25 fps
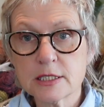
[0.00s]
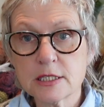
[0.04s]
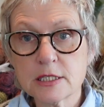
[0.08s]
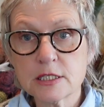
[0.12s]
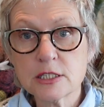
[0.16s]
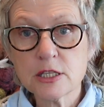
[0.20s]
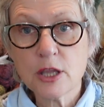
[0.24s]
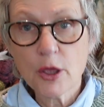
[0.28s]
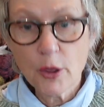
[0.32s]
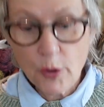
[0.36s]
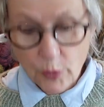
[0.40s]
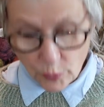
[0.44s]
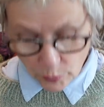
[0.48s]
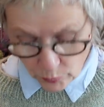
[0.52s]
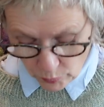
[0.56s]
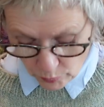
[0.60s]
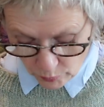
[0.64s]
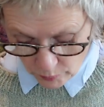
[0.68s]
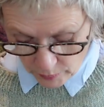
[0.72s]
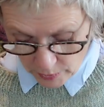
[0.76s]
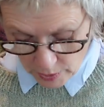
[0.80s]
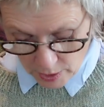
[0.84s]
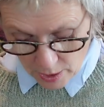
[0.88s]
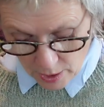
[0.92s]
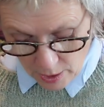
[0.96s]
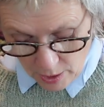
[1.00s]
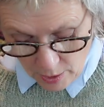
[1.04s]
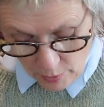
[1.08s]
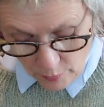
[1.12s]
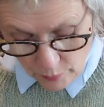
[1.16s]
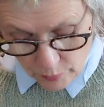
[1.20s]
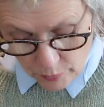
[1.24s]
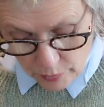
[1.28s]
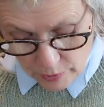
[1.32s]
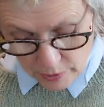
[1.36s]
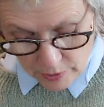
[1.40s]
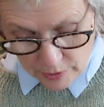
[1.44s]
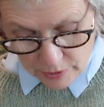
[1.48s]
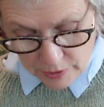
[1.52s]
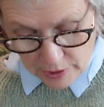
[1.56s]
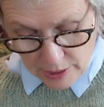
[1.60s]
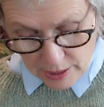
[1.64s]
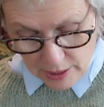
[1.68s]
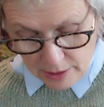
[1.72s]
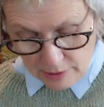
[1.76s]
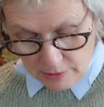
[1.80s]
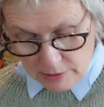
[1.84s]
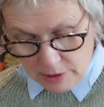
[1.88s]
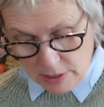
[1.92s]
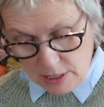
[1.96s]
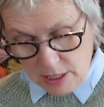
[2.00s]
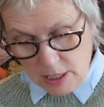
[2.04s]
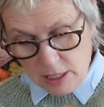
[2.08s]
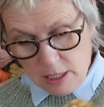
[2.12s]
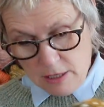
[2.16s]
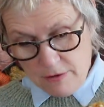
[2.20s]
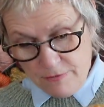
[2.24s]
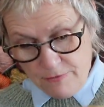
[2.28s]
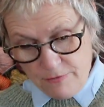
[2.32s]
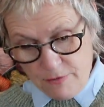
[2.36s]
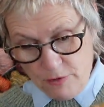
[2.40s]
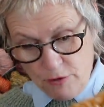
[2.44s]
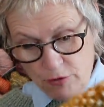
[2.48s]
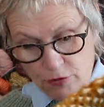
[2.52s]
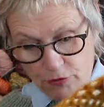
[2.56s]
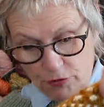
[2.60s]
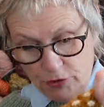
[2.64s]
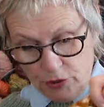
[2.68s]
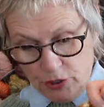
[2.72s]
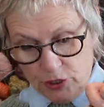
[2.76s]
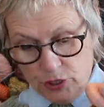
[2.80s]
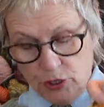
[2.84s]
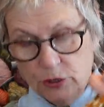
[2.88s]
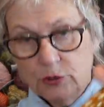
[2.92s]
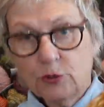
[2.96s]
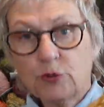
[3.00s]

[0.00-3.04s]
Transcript: And so, without any further ado,